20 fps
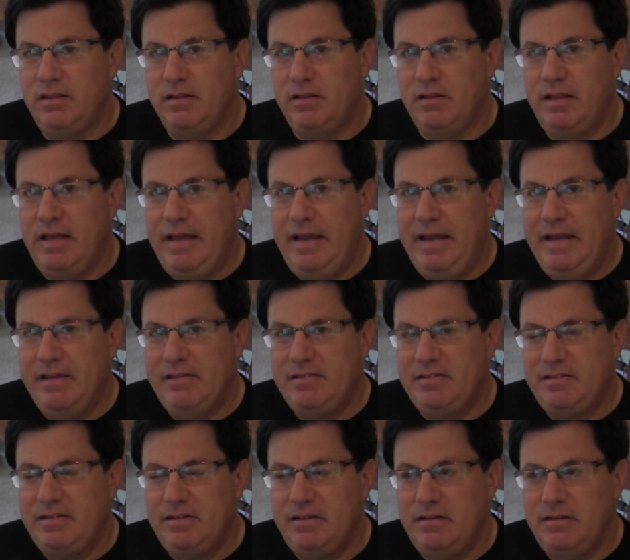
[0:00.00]
The
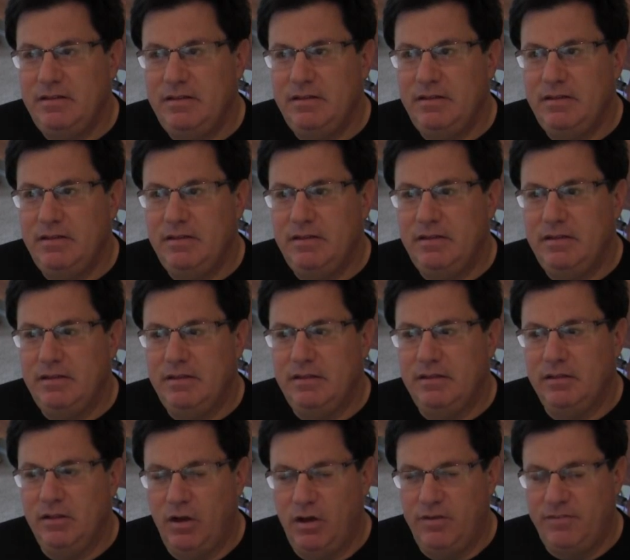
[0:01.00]
last
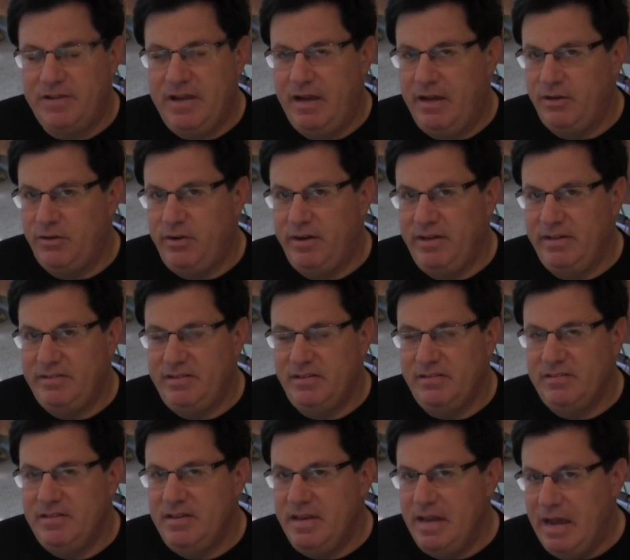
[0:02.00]
law of contrast
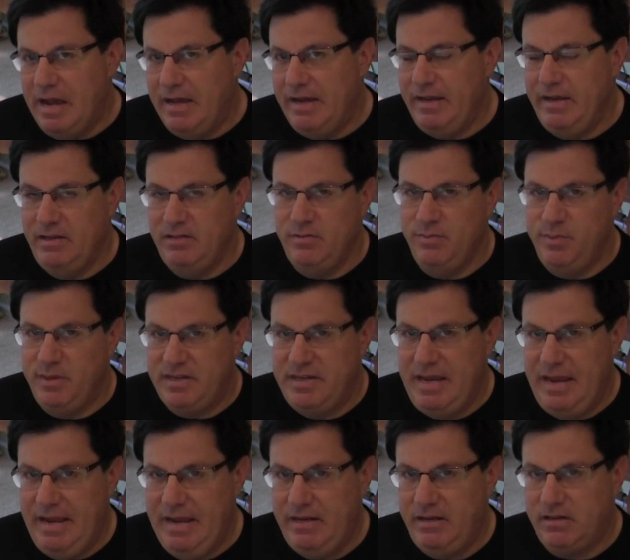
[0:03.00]
is not as
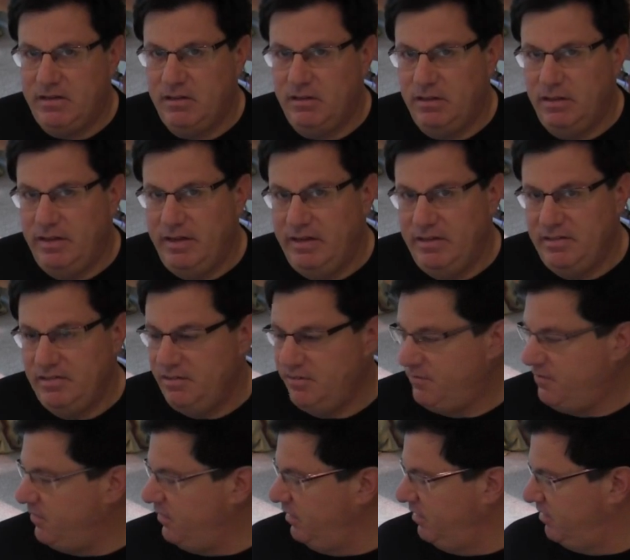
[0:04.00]
mechanical as
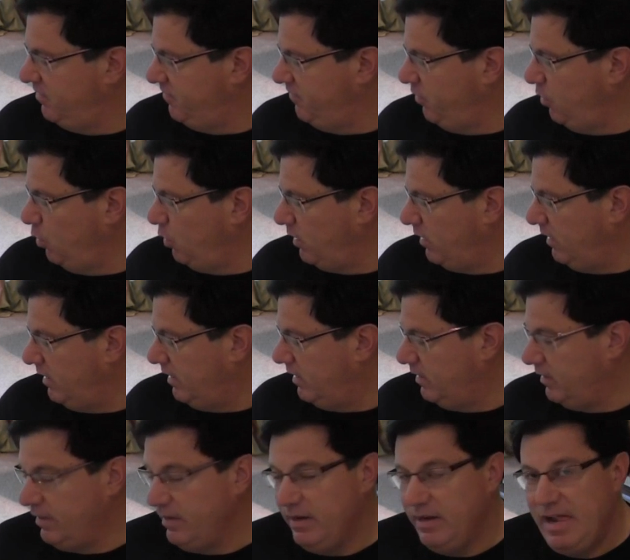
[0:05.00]
the first 4
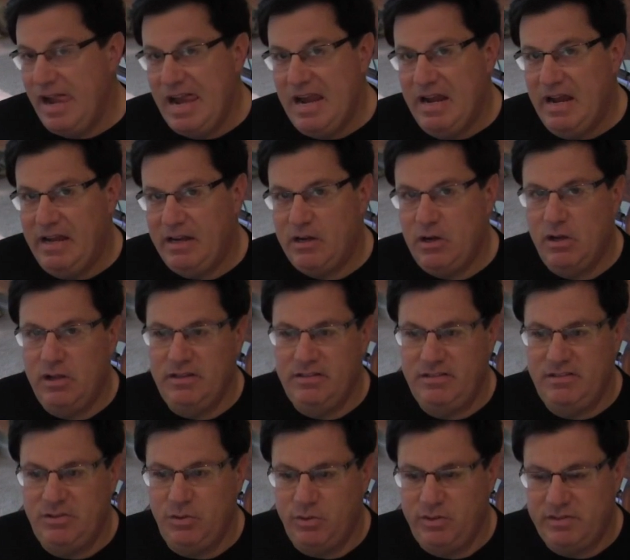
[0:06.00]
are. I call
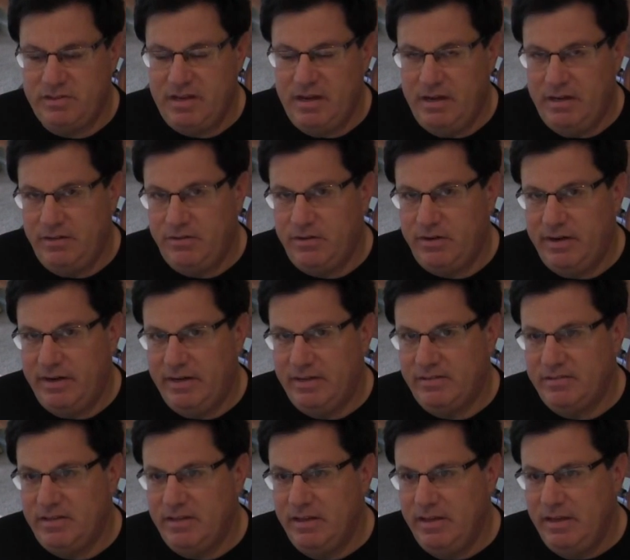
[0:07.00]
it source
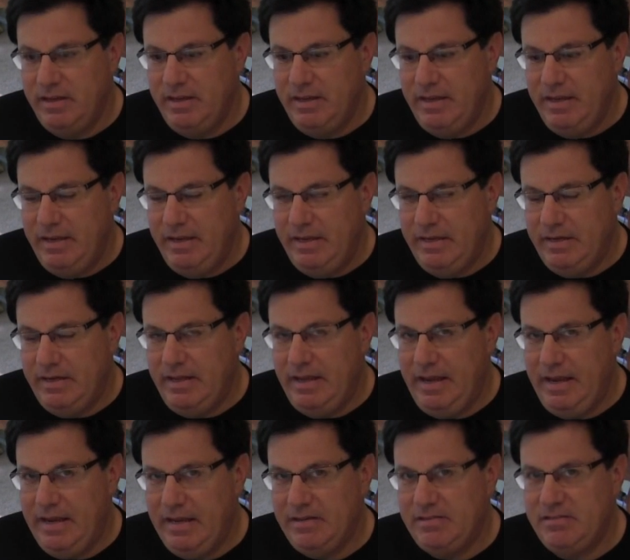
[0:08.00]
contrast, and it
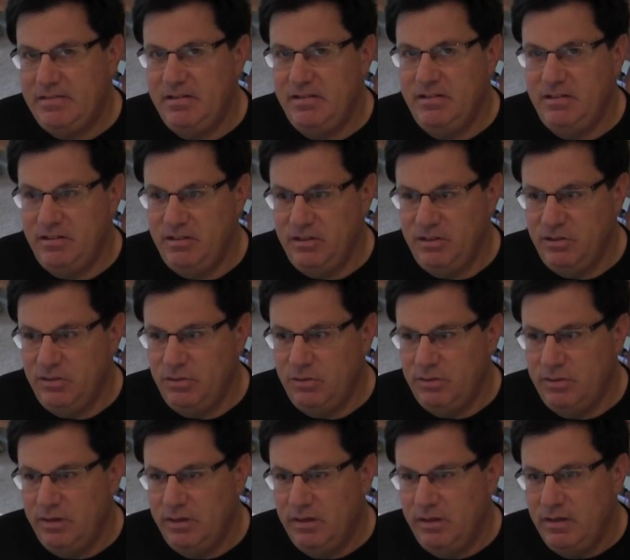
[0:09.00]
has to
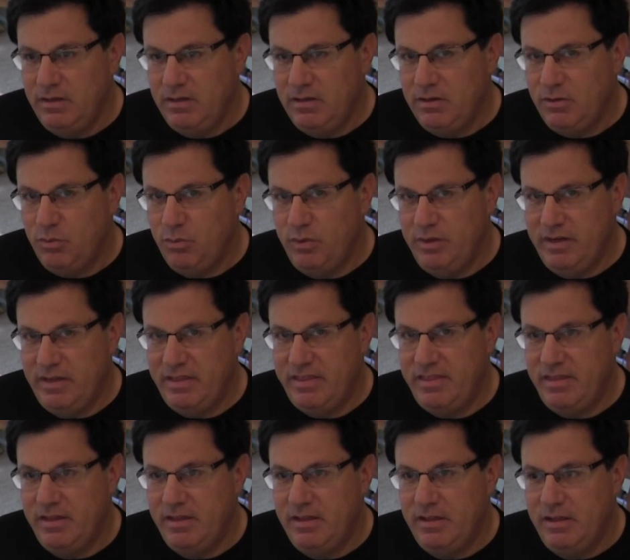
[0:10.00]
do
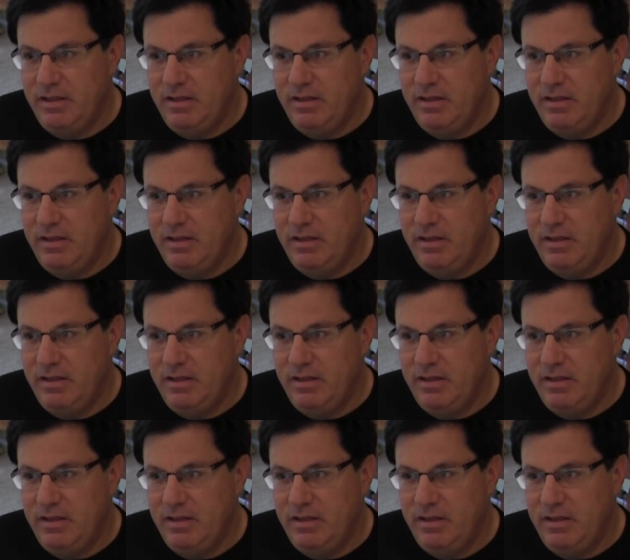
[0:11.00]
with